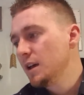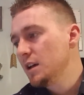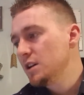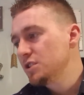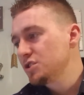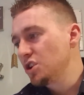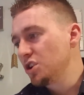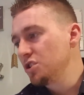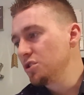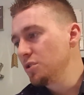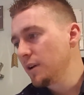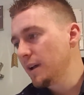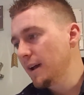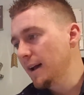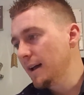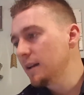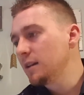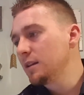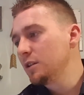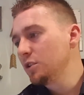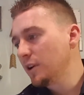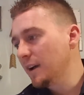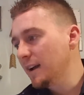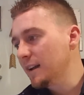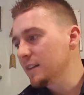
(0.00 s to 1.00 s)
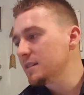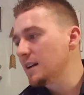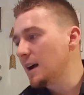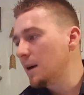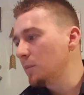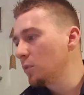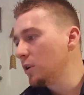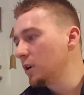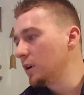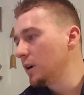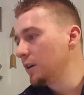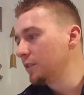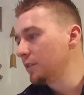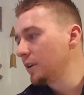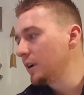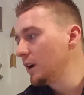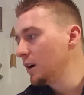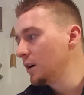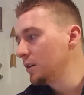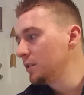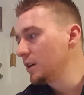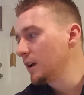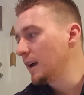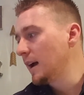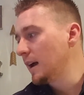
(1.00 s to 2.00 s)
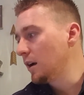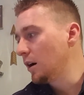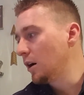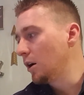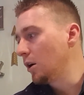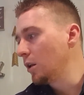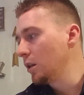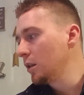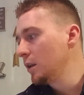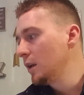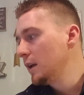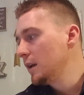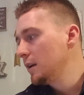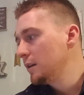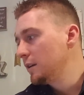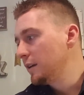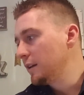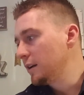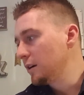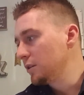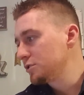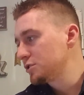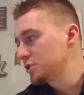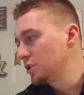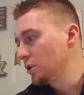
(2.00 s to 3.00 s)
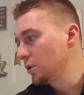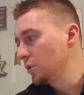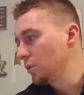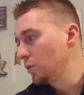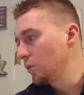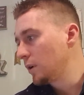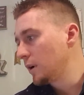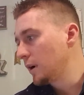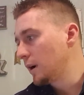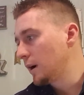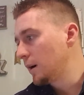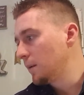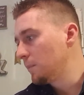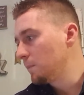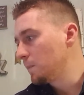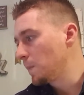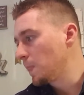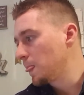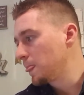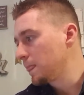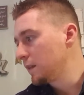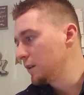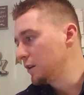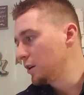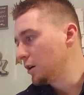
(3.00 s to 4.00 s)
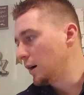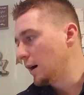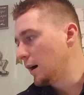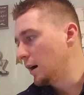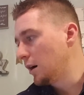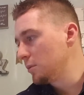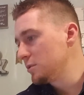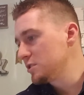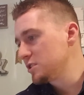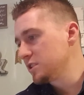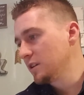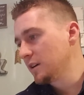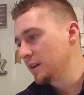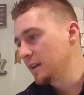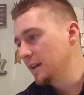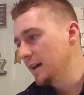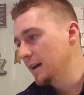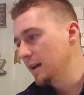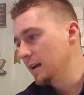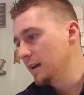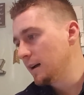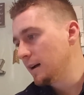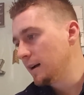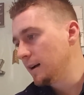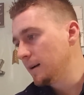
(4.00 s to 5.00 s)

So you got a top 100 here, and you got all, so I always look at